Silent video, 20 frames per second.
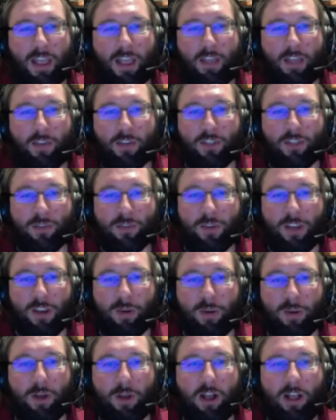There's sort
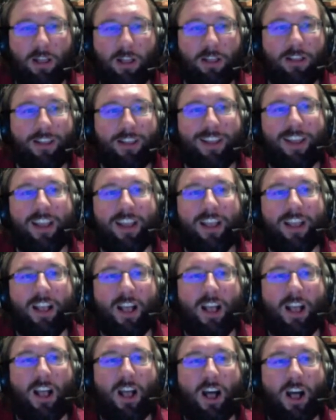of
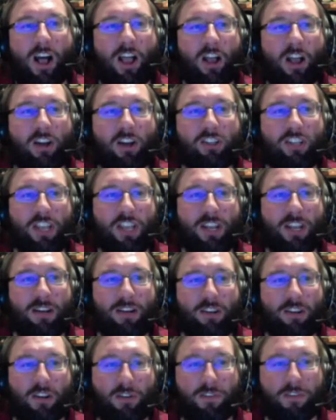high octane
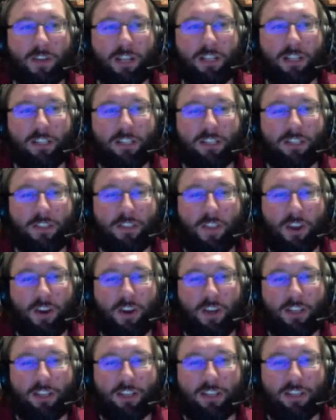gunfights. There
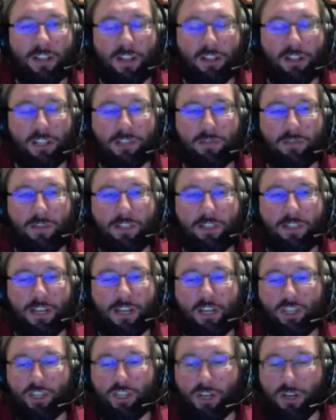is lots of
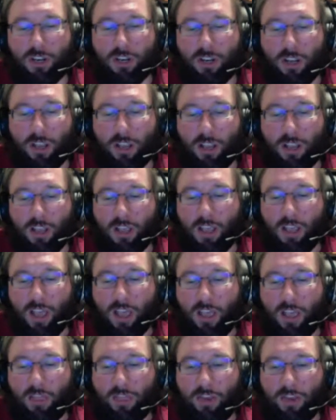investigation.
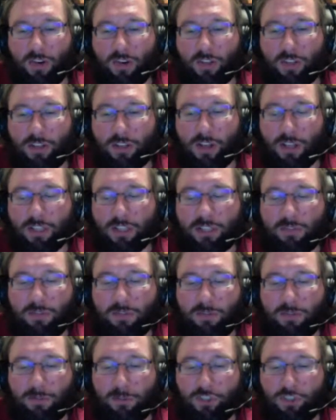There's lots
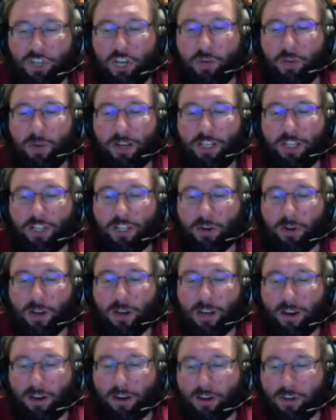of genuine historical
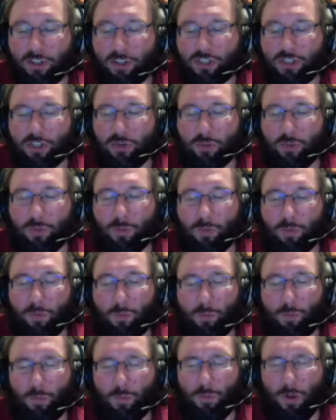characters who,
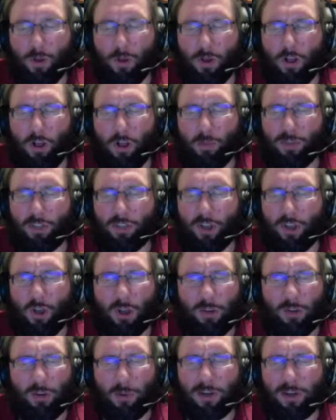almost all
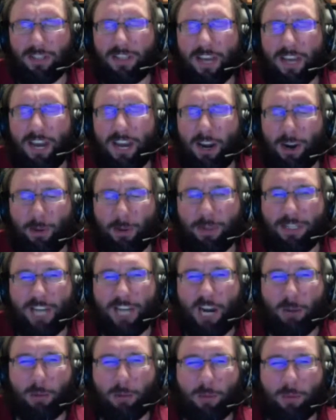of whom are terrible,
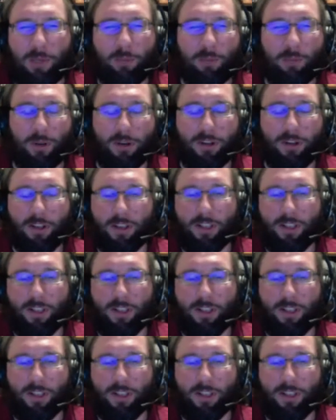terrible people.